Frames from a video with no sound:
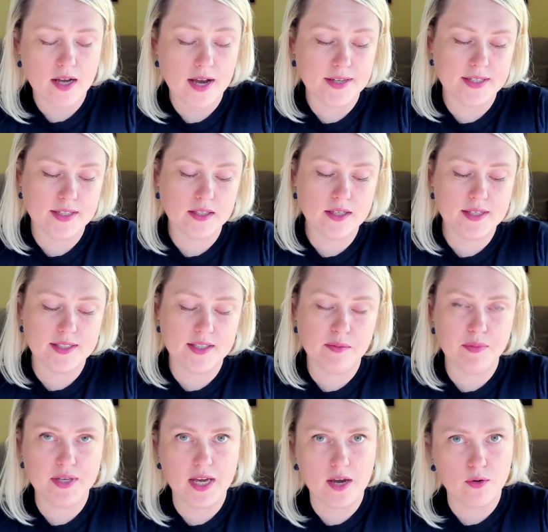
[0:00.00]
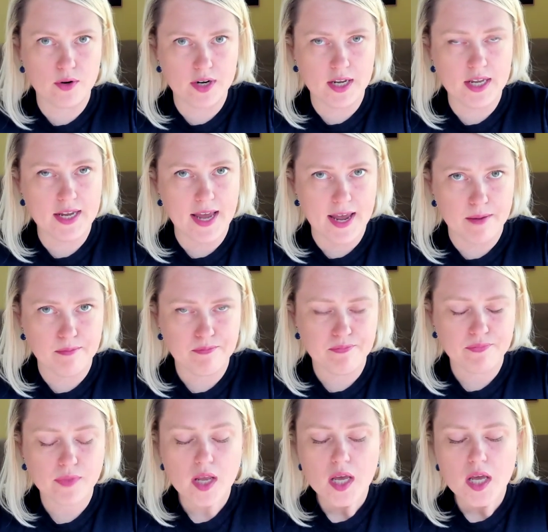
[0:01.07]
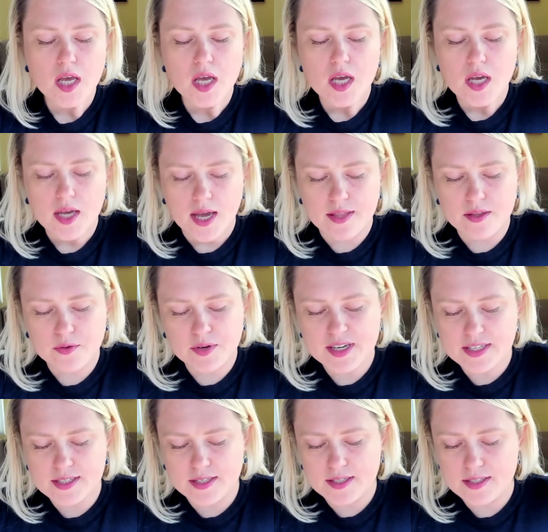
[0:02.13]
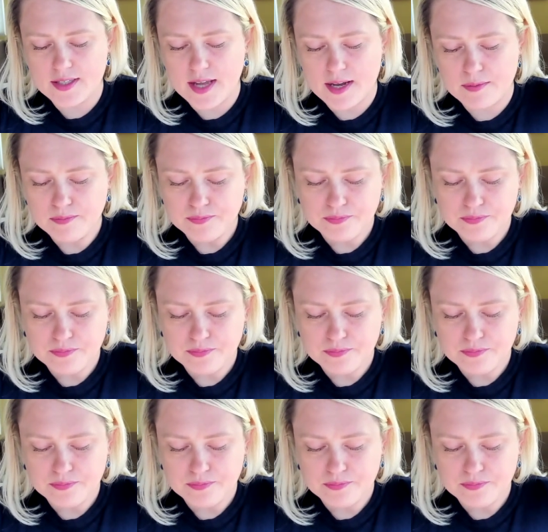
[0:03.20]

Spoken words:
ideally a CPA or an EA. And the reason is that